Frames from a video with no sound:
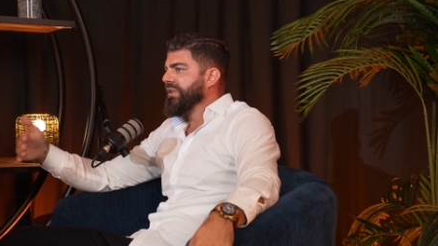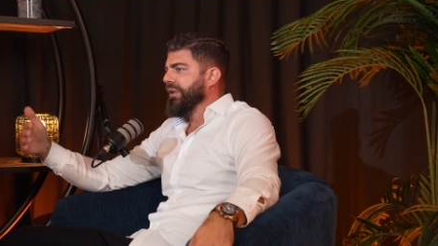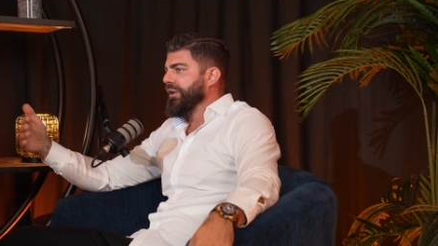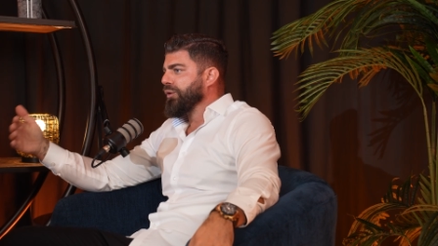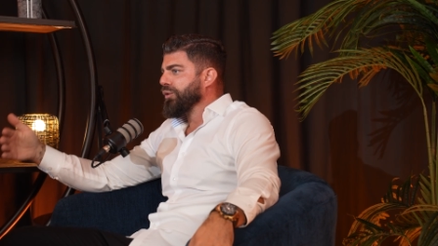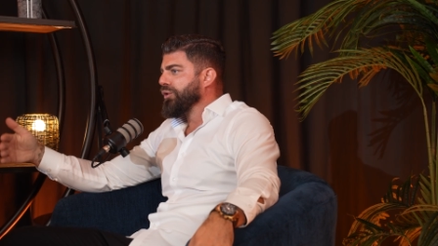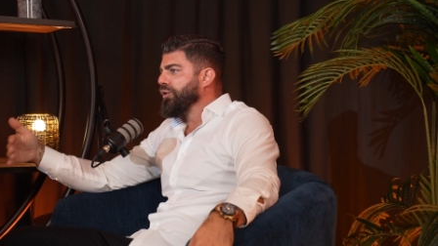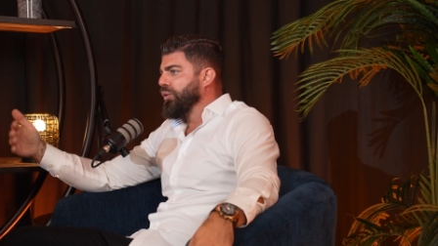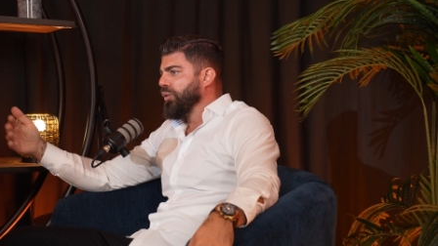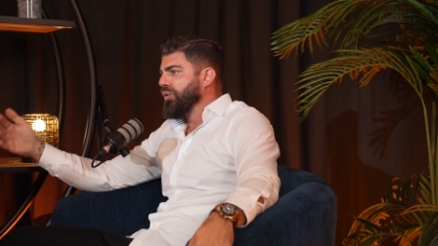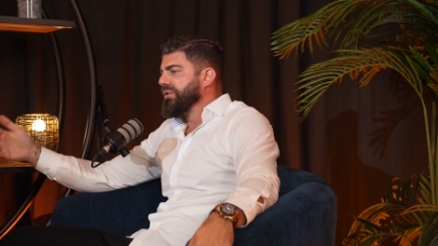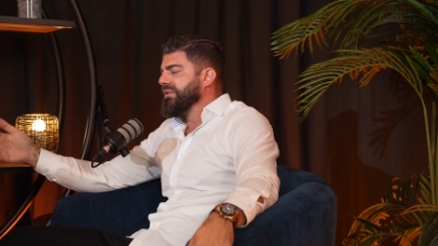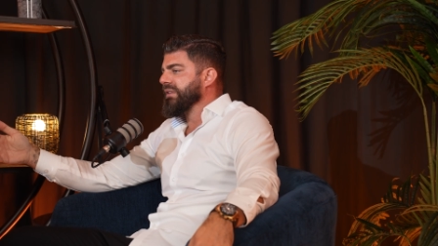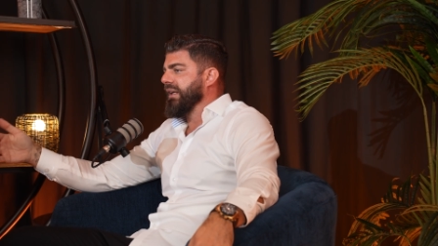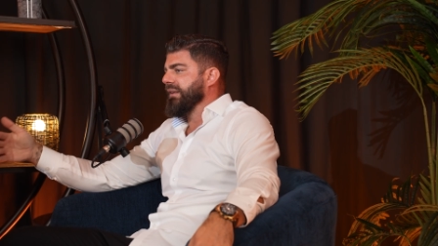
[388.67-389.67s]
the new
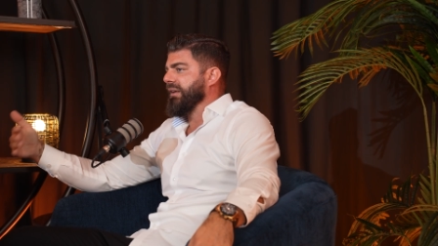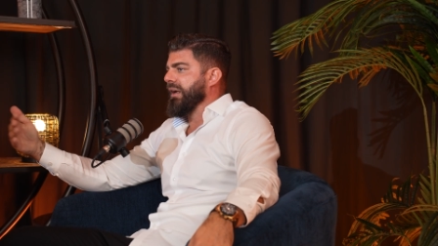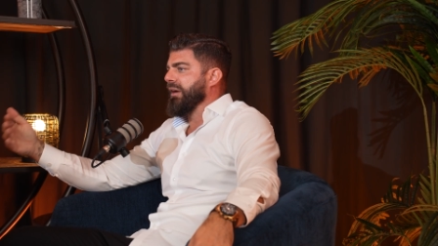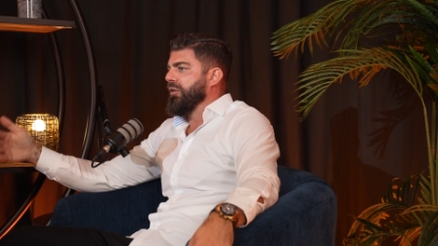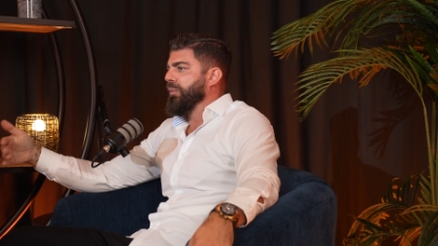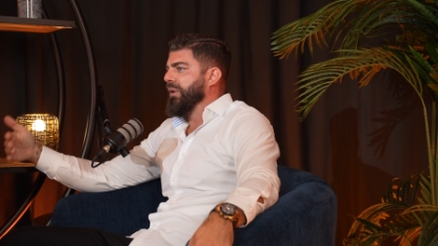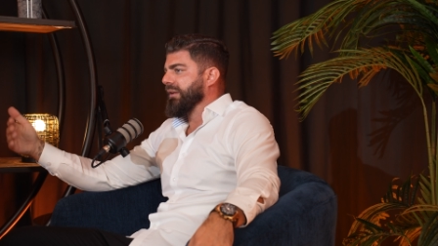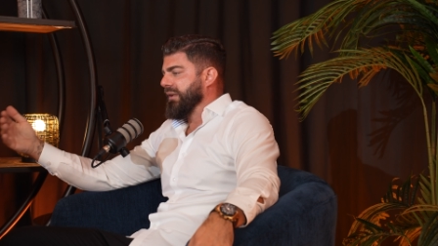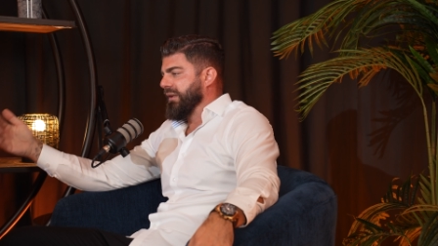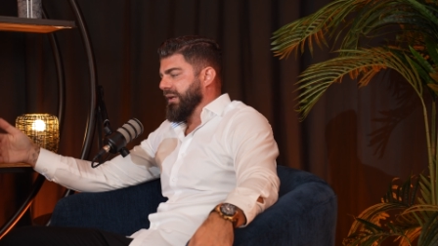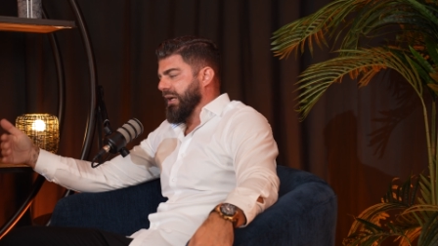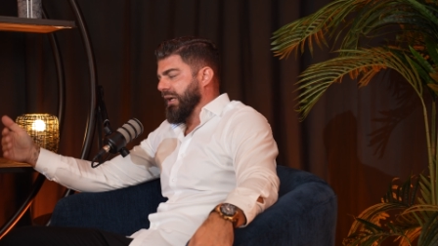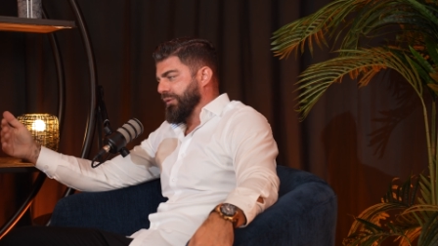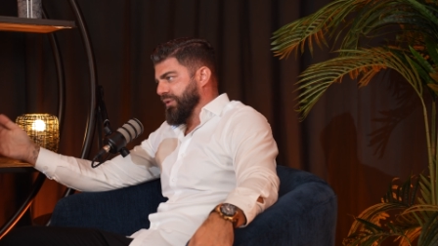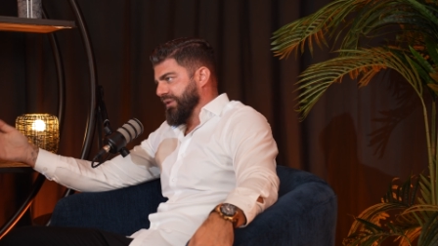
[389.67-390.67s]
tools that the government and the
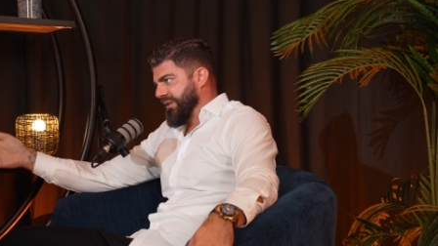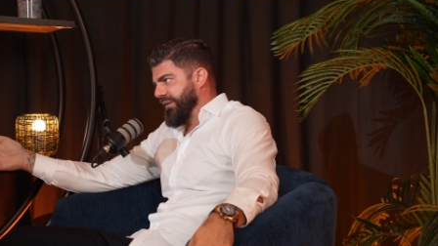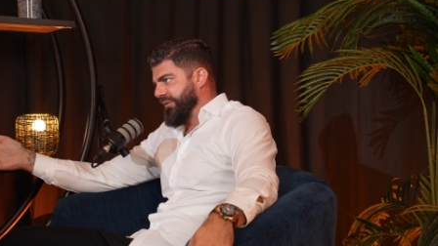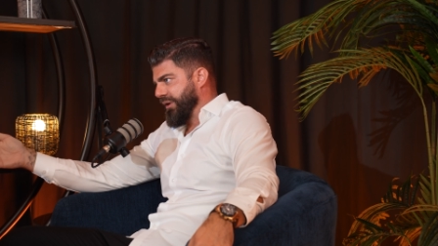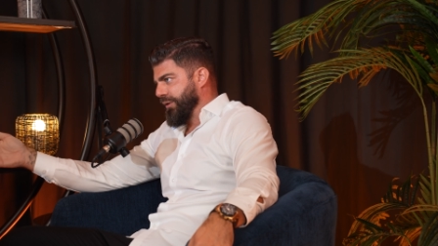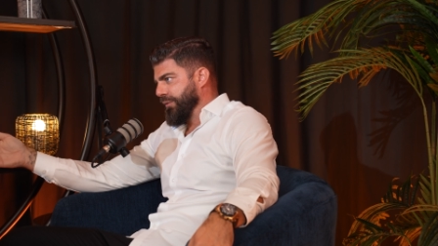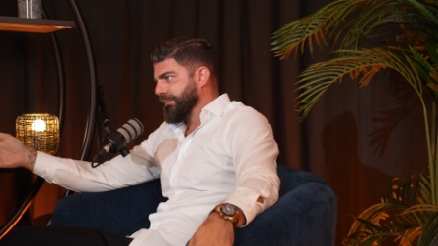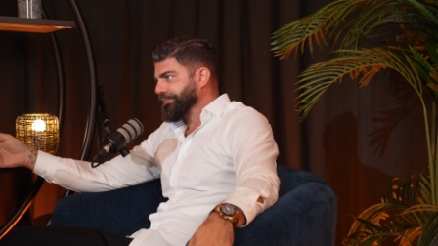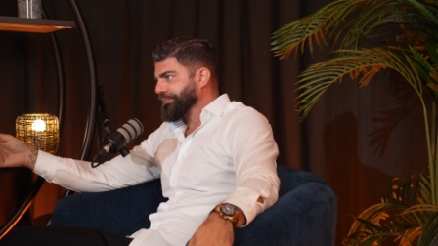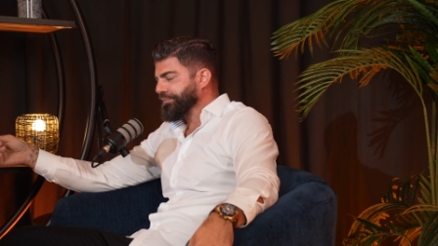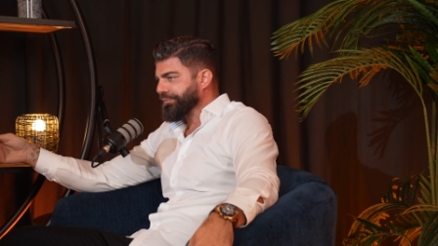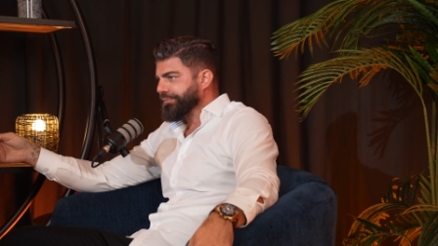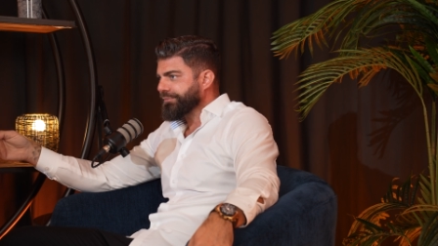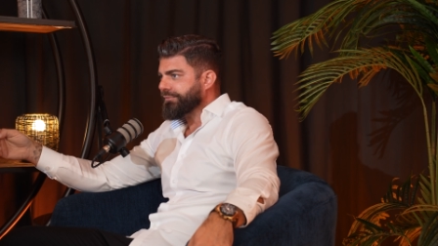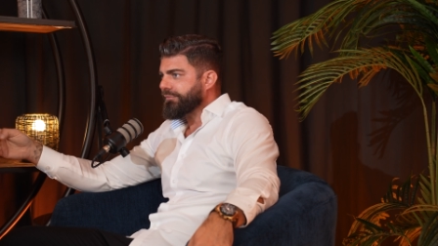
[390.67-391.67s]
country is giving you.
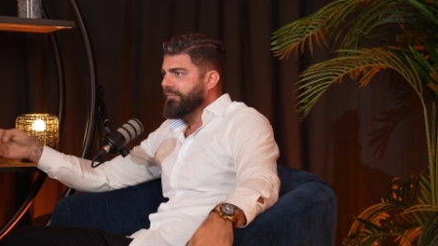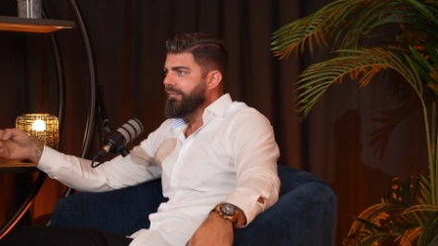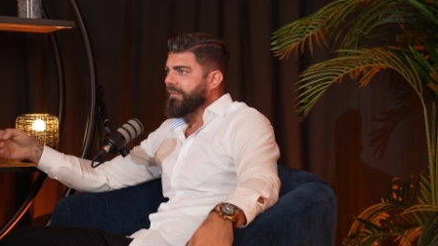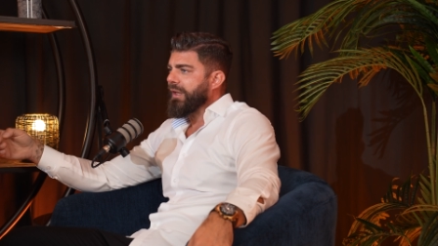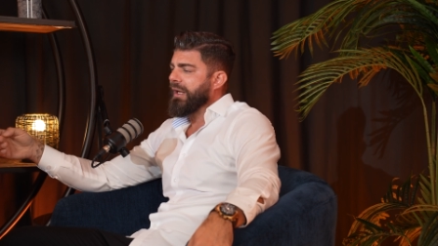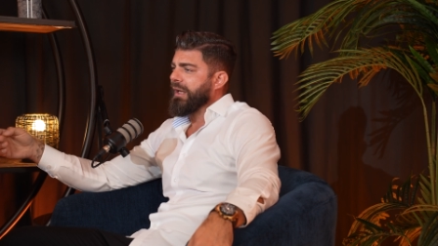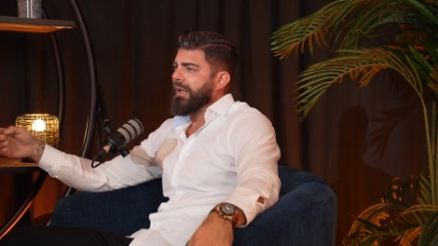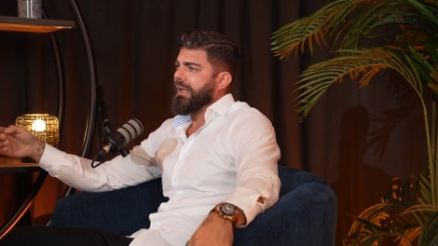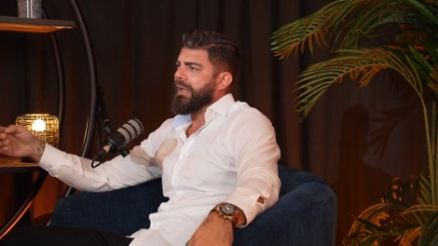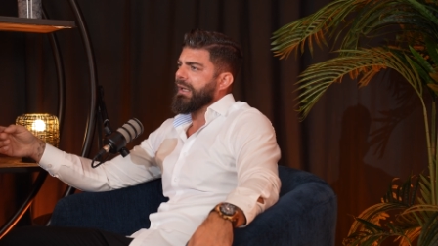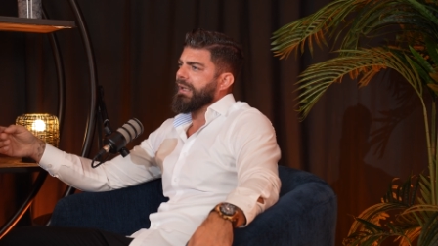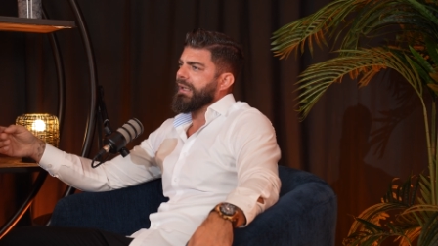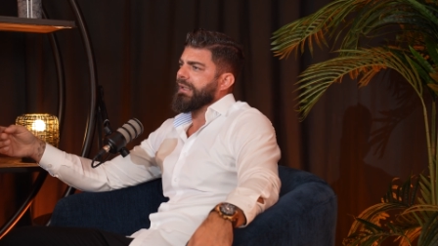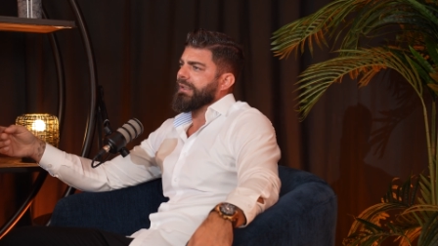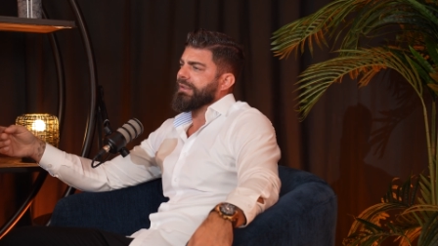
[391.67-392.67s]

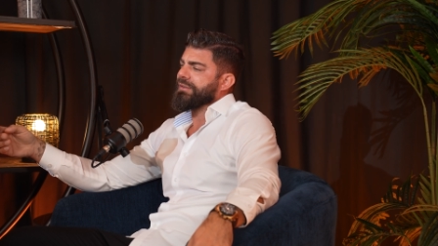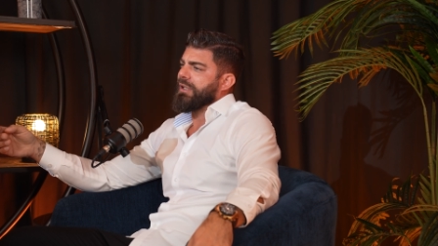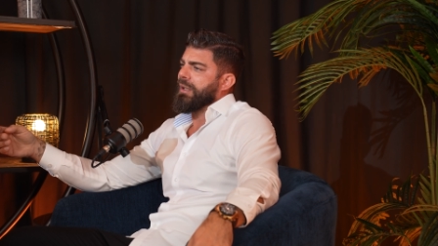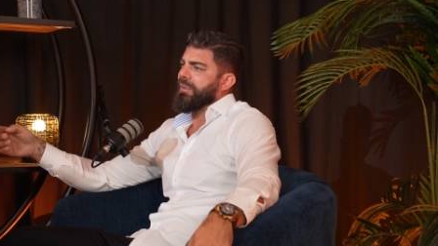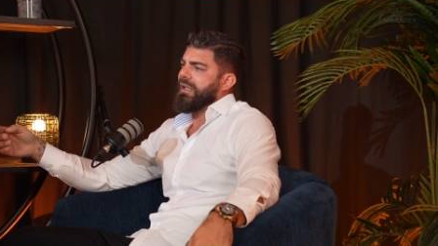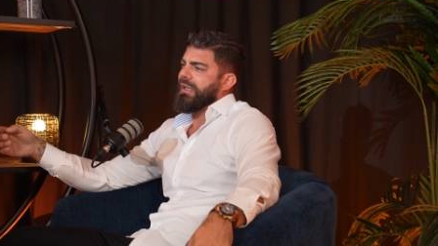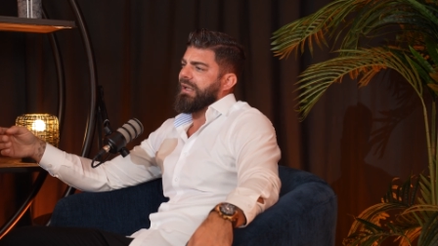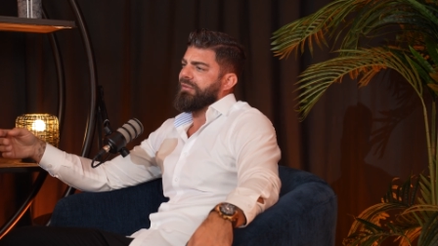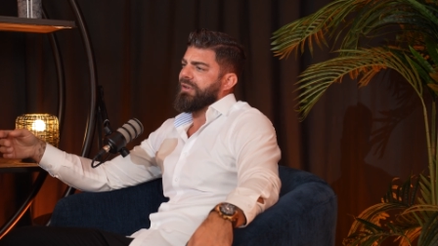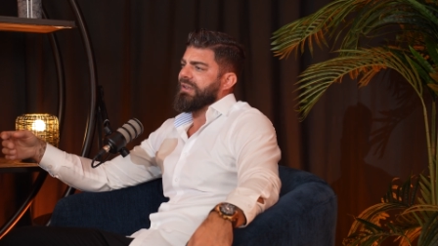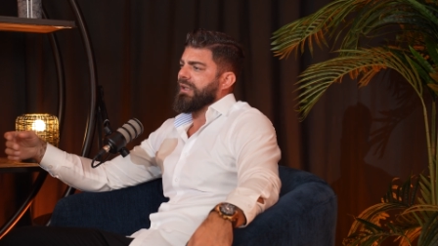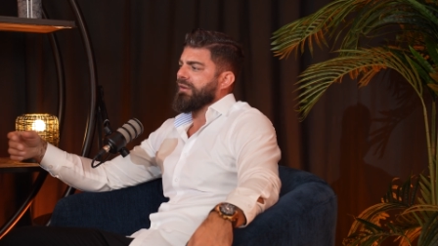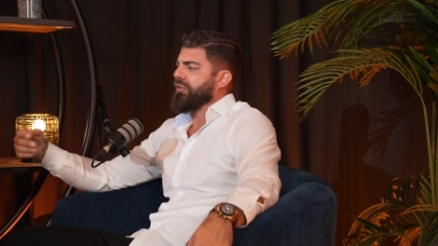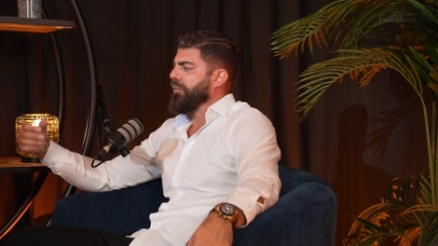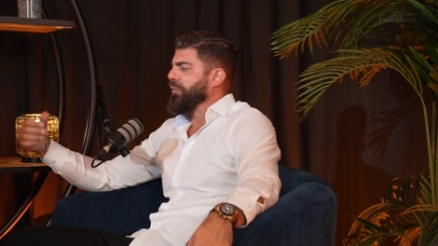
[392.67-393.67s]
So I mean,
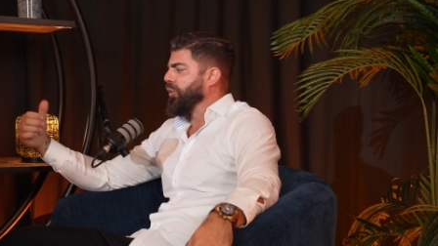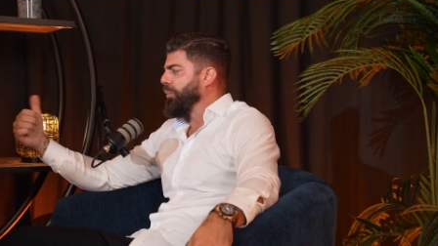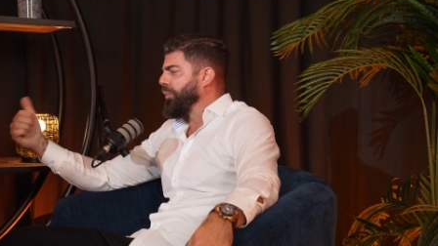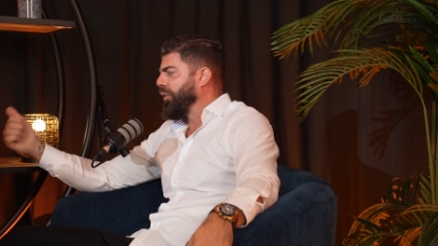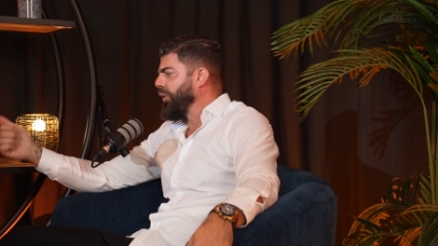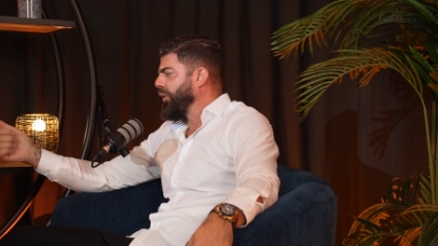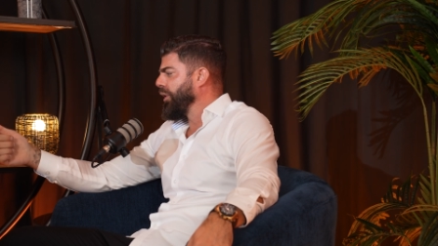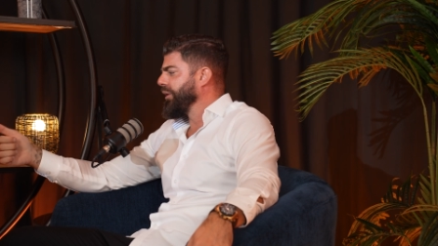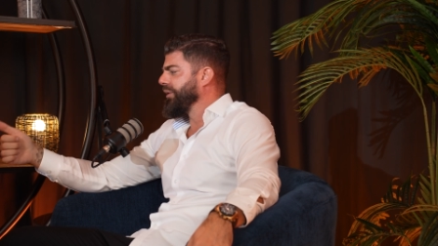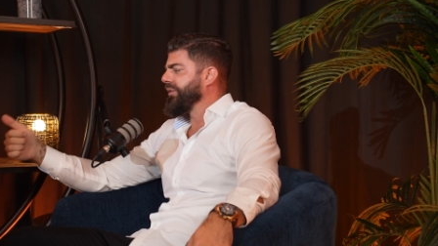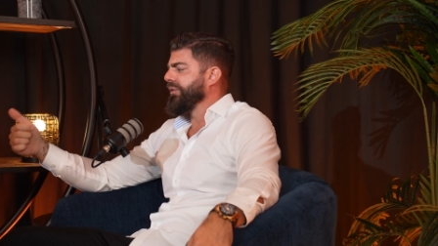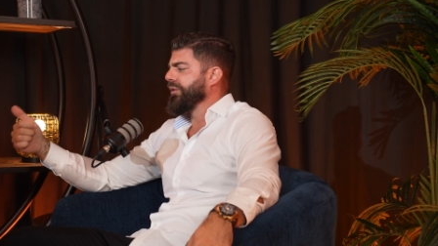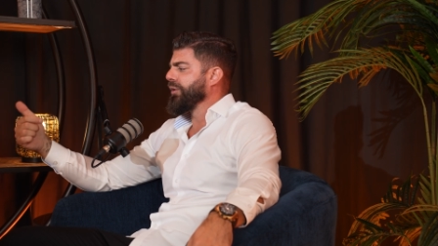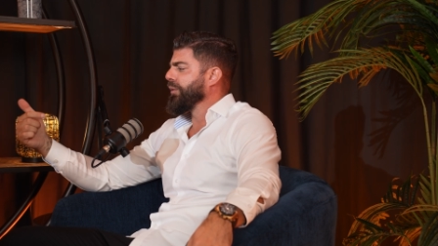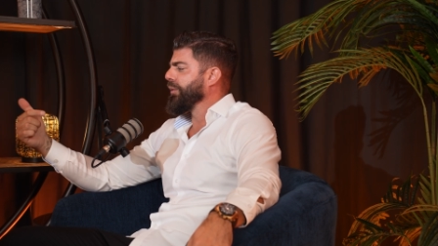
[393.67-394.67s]
everything from new
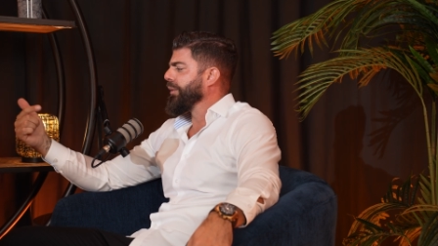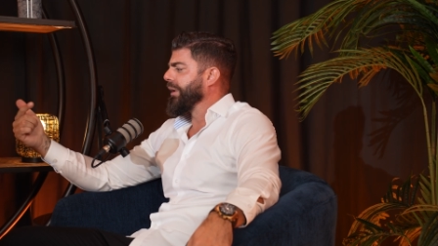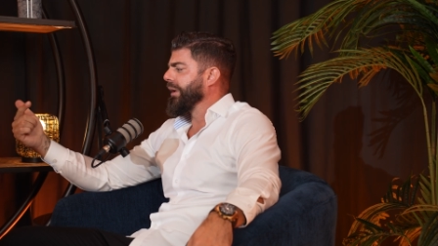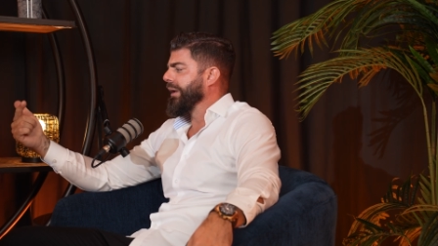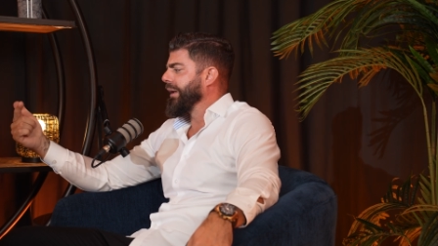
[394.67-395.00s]
ports, new